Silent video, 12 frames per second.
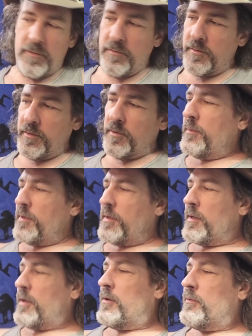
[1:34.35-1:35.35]
Yeah. But
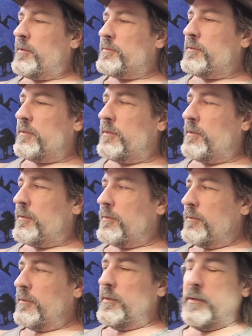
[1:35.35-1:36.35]
anyhow, that's
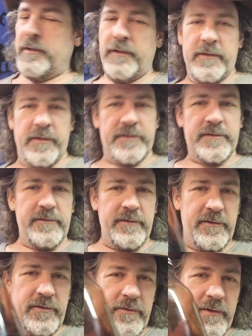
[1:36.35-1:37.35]
the
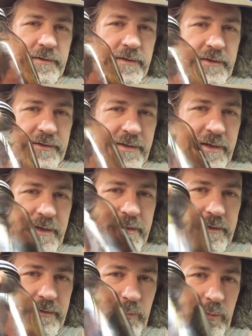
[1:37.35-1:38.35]
interesting
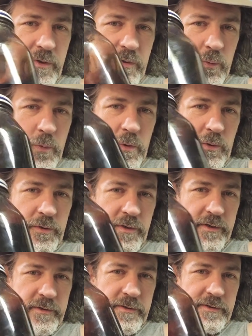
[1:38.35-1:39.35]
tie-in with the
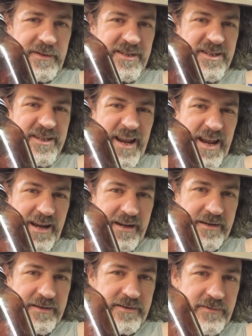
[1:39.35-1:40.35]
walnut stain.
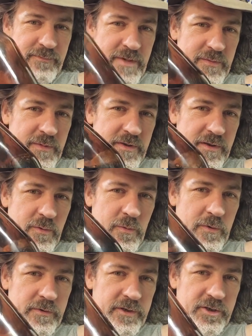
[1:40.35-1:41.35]
It's made me think of
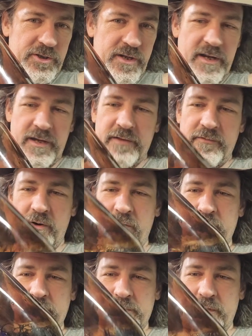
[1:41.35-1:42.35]
walnut shine. I've
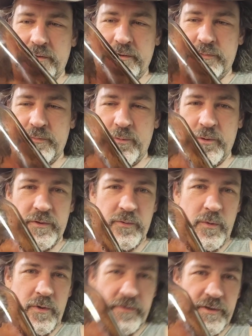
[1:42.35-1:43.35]
always thought of this more as
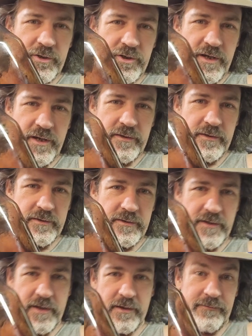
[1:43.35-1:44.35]
walnut shine than
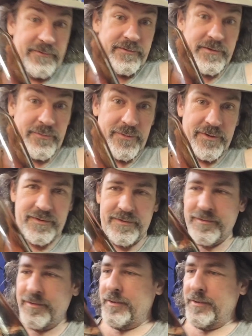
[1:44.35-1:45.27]
stain for some reason.